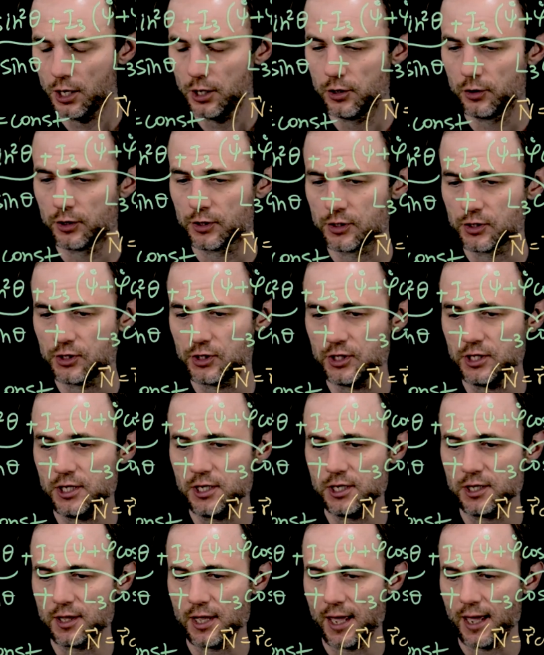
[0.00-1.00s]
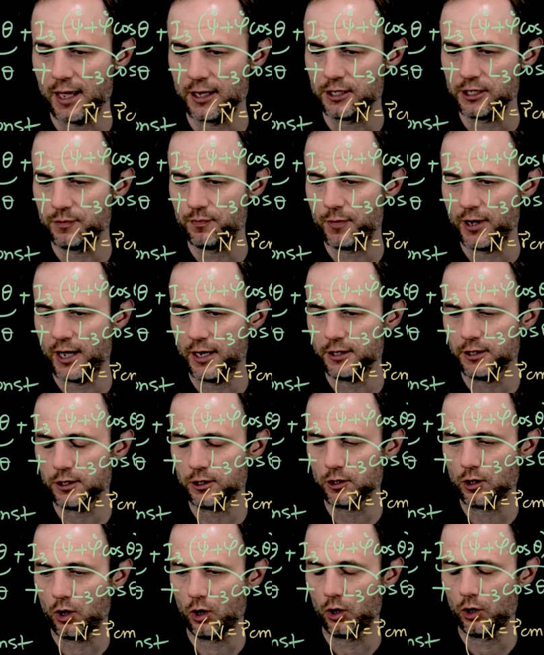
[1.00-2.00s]
You can see that
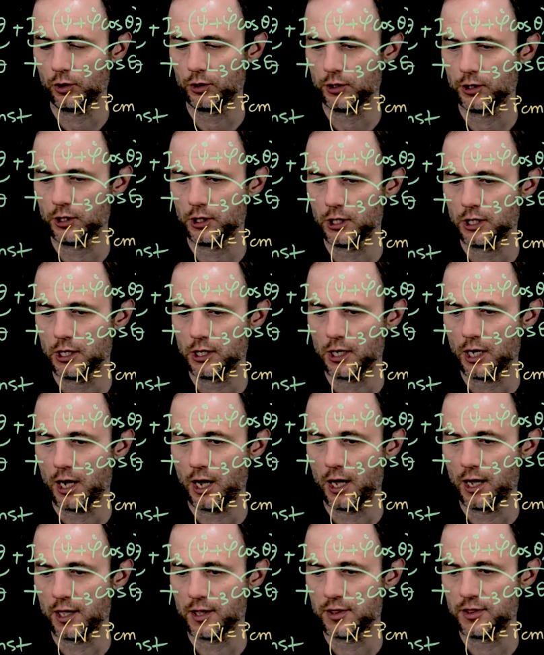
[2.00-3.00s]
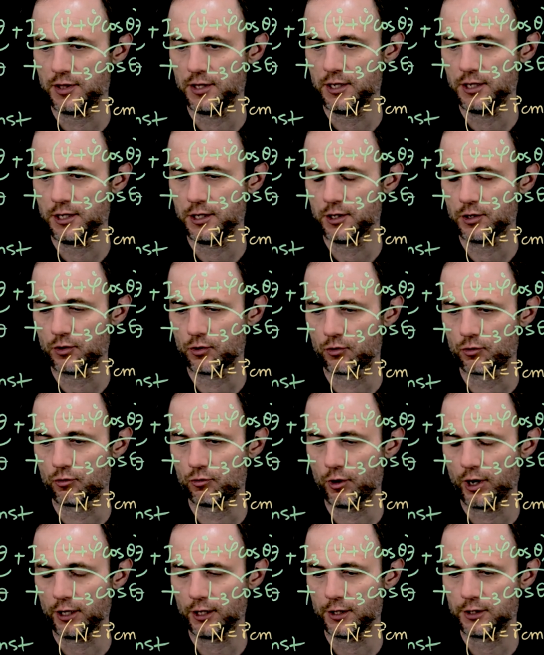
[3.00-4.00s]
depending on the
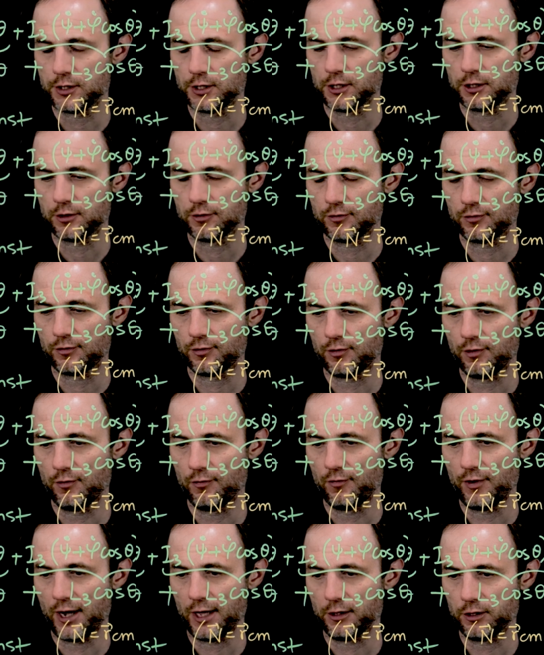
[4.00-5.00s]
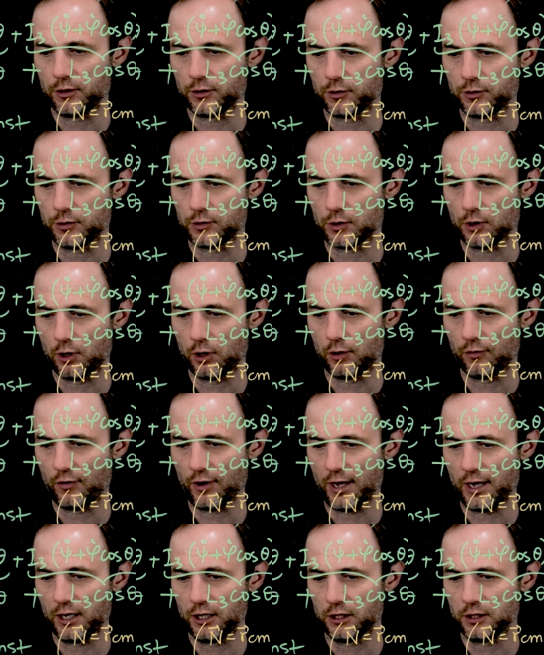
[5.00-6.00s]
relative values
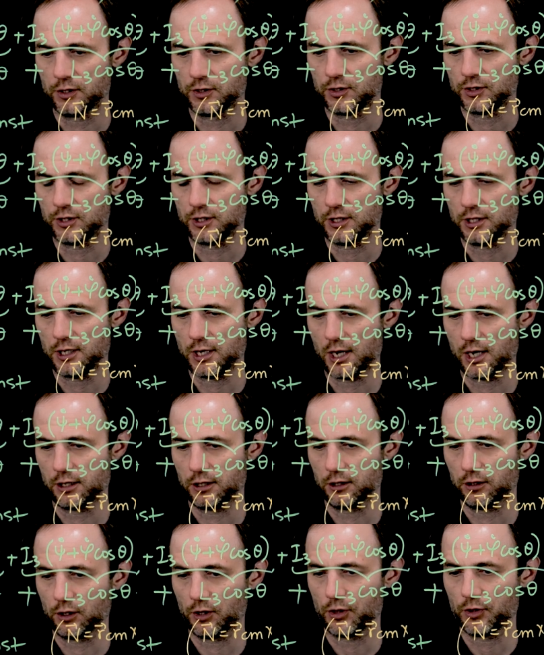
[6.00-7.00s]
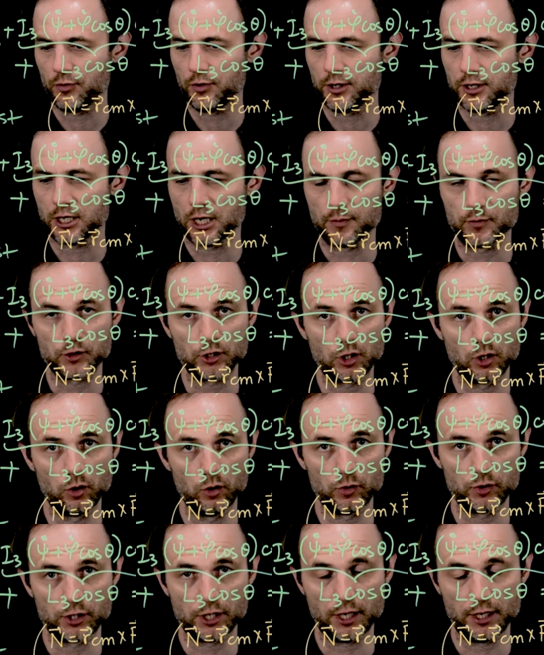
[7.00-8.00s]
of Lz and L3 times
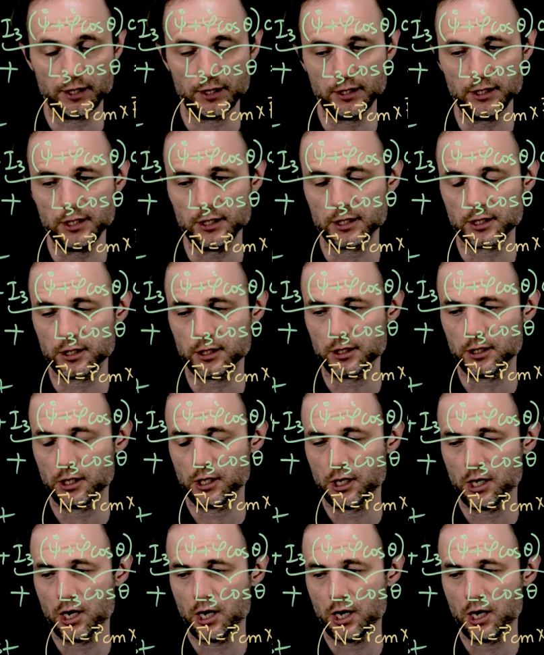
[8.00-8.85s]
cosine theta,